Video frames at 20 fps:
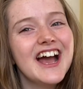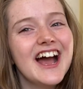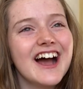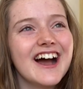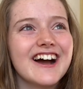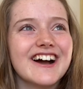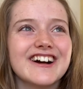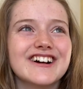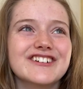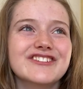
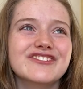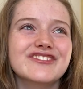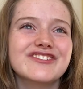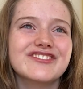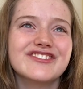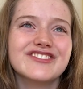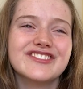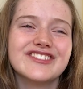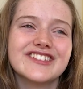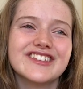
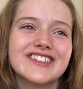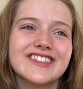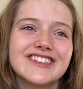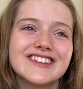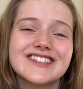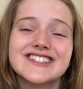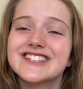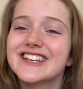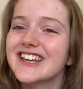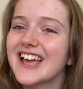
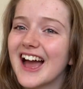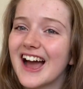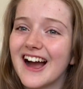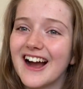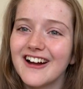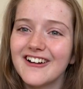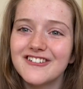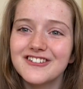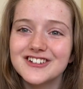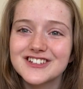So yeah,
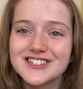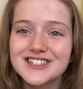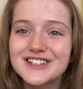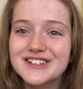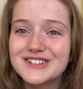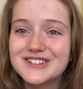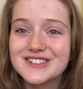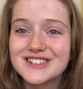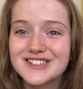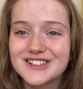I will see
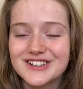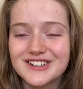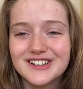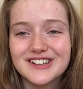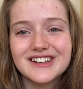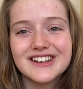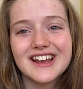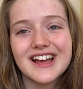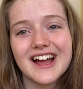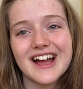you
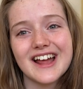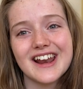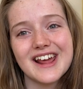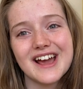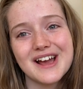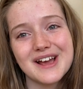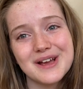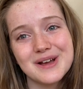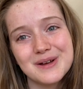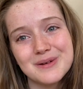soon, and
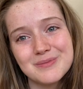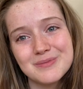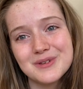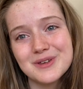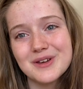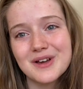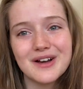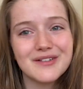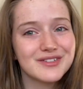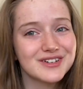I hope
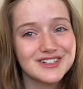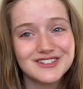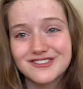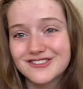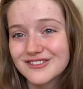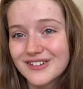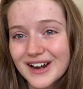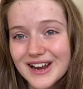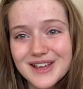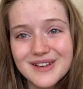you have a
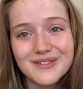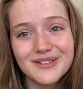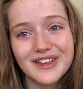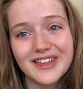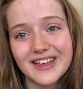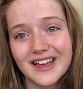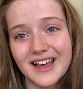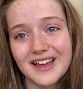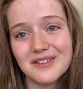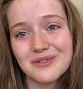great
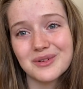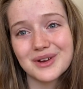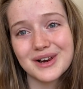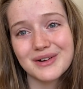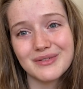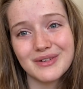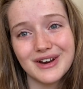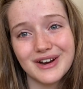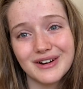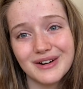weekend
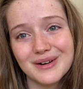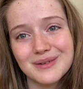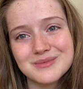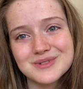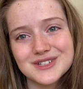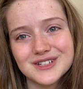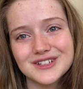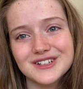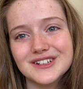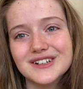whatever you're up
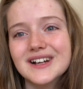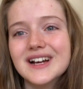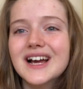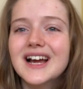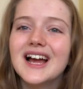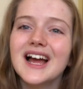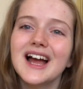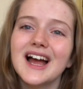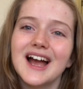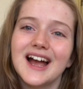to,
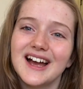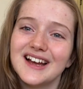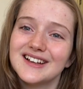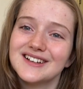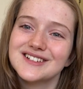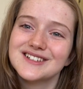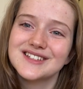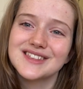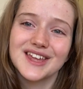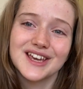
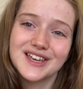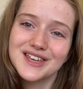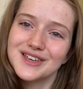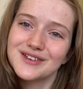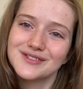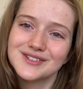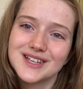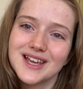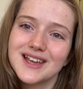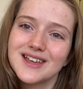and thank you
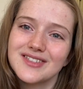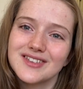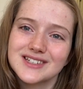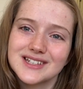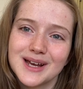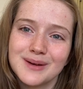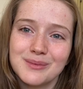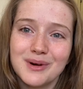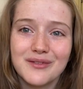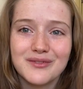for taking the
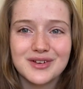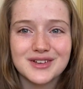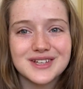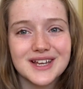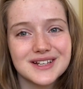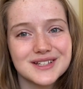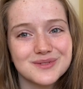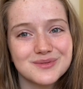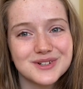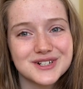time out of your day
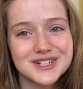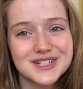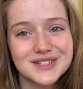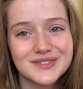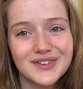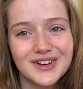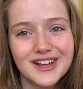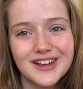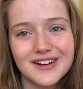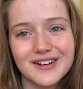to watch this
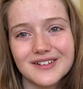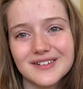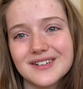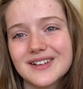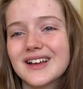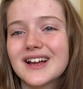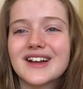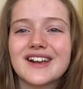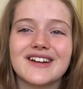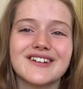video,
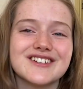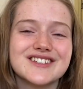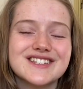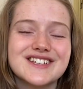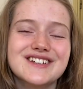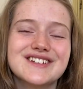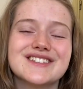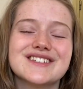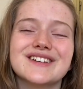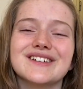and I will see
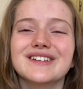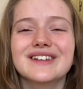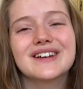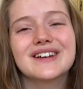you soon.